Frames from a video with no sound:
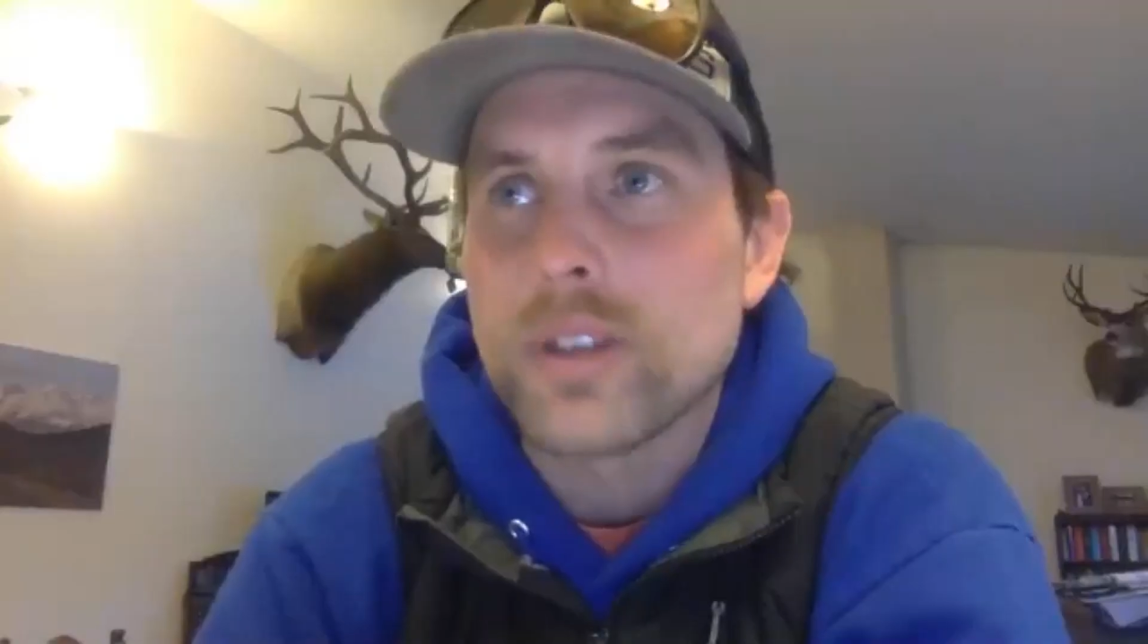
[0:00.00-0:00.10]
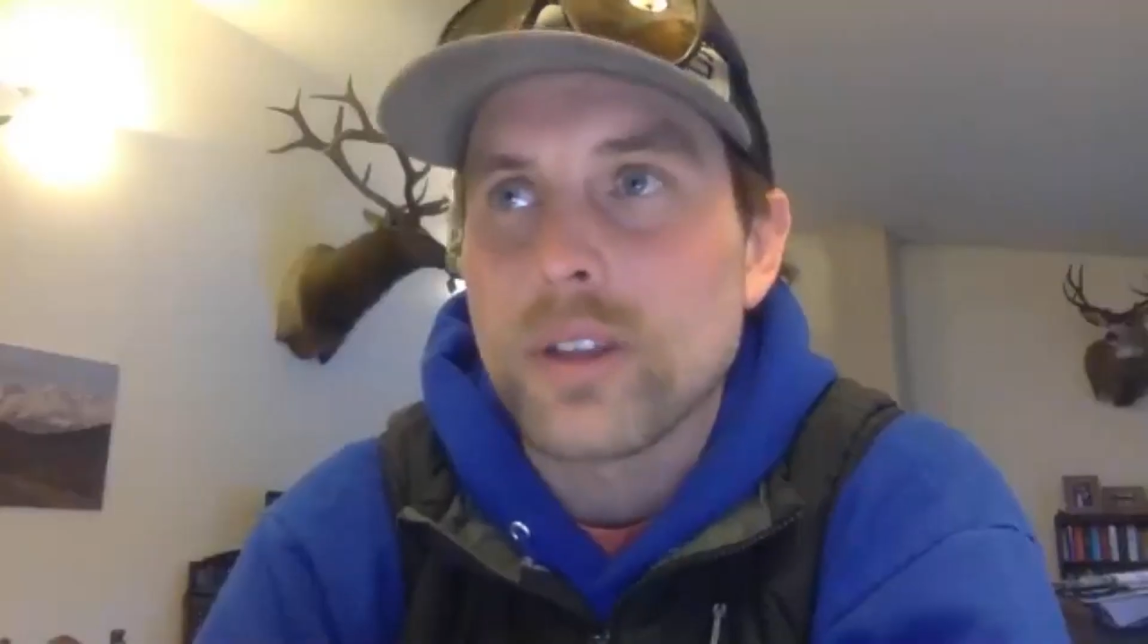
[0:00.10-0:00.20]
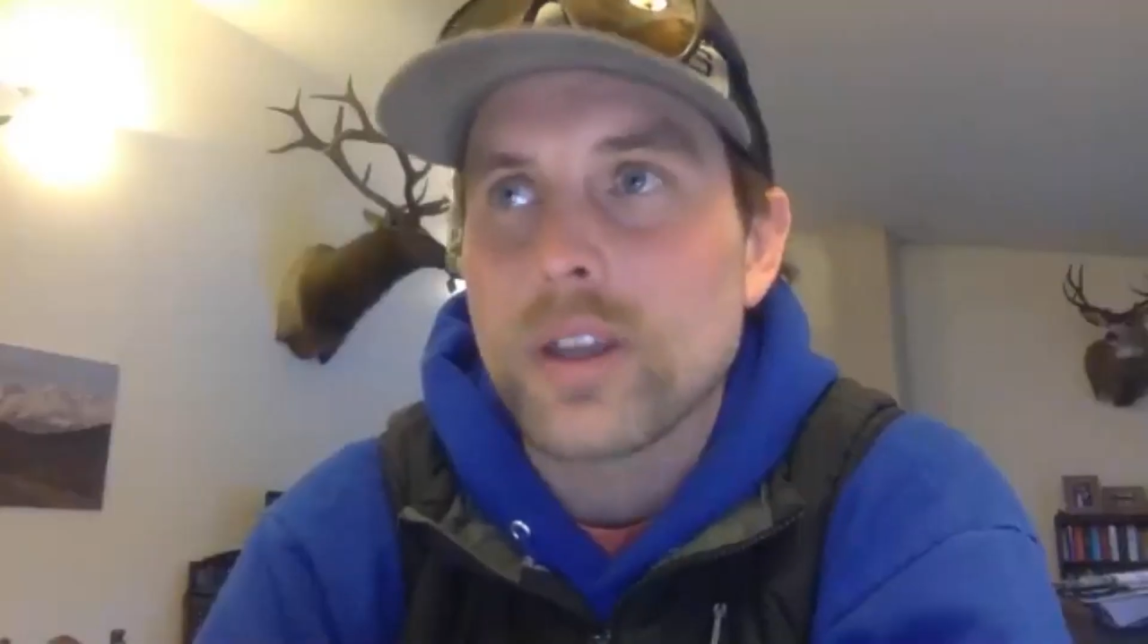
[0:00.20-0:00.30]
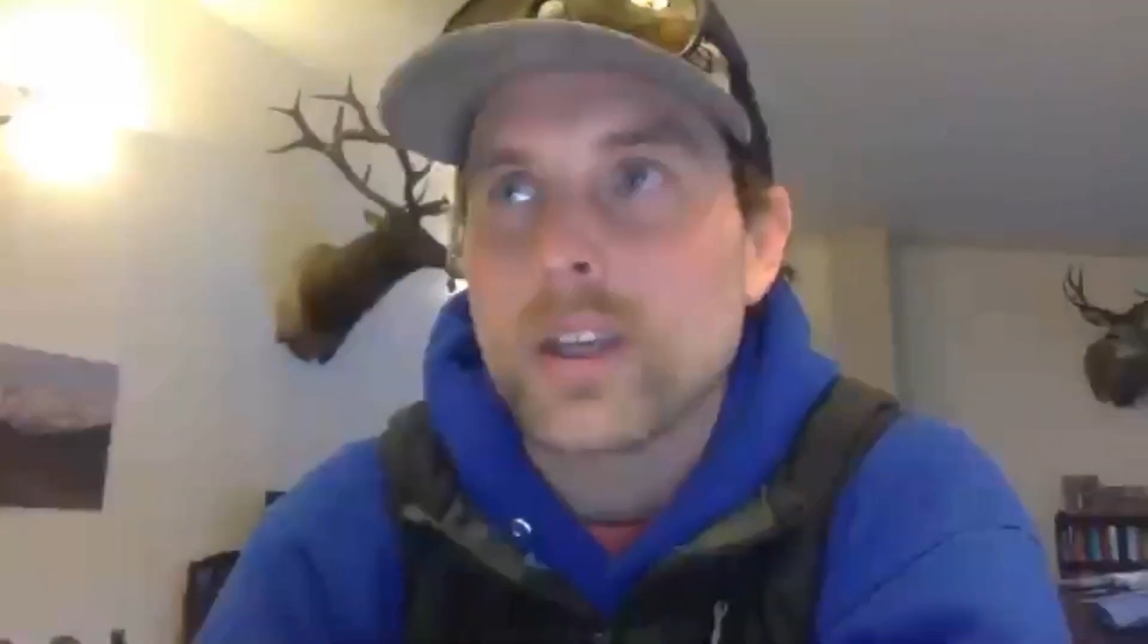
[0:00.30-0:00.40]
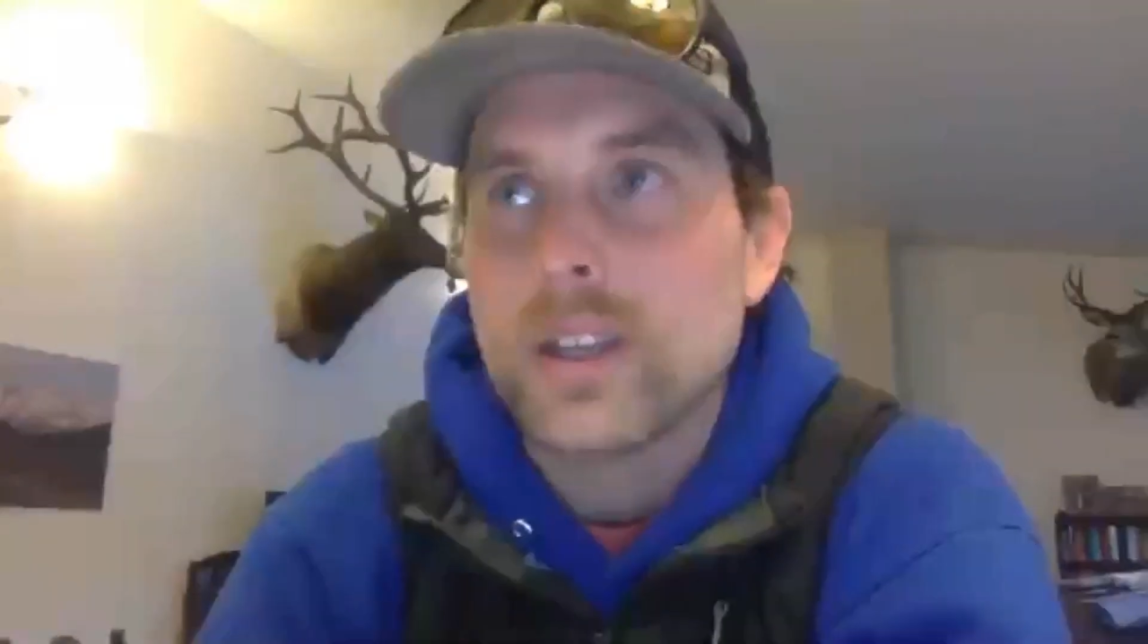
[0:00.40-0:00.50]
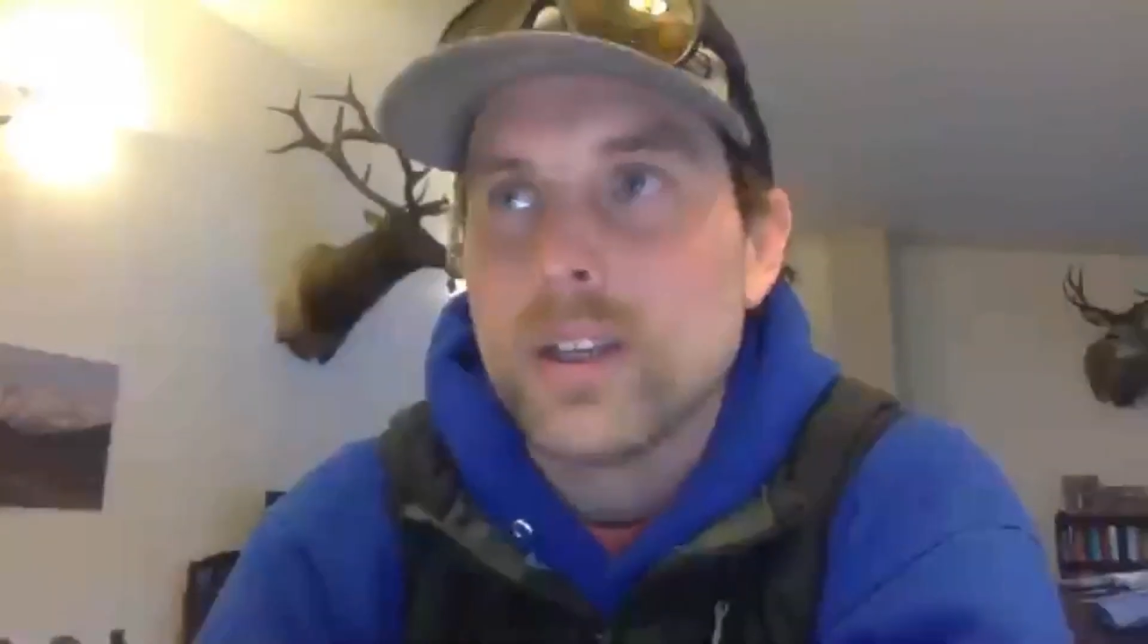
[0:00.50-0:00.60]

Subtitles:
like